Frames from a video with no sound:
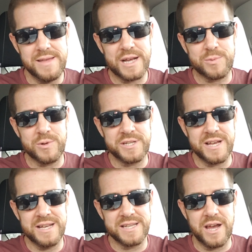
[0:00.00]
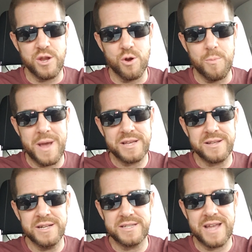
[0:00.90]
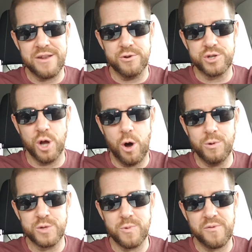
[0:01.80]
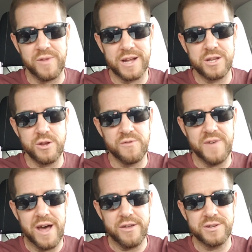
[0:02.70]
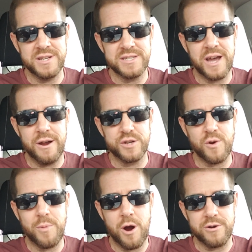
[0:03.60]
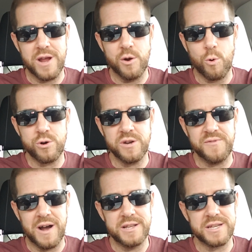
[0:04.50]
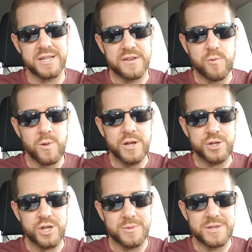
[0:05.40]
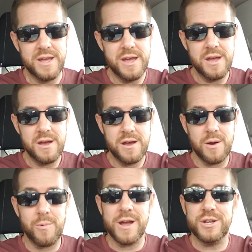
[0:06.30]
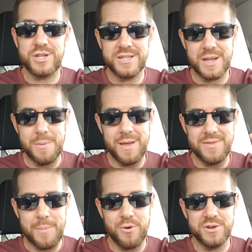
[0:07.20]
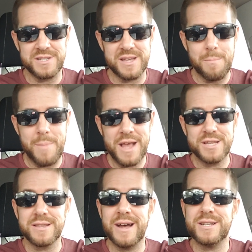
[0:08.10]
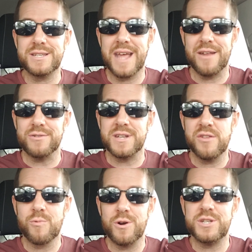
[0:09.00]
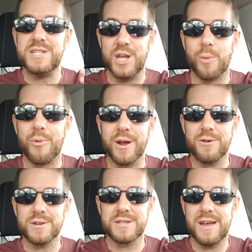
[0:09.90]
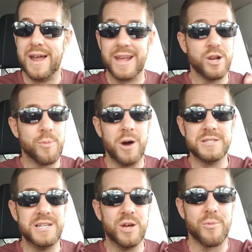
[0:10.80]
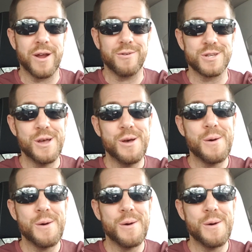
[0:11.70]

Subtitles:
expert says, your baseline standards should always reflect your values and desires for a partner in order to find successful relationships. Right, she said, that person said baseline standards. In other words, deal breakers. And I got a problem with the deal breakers.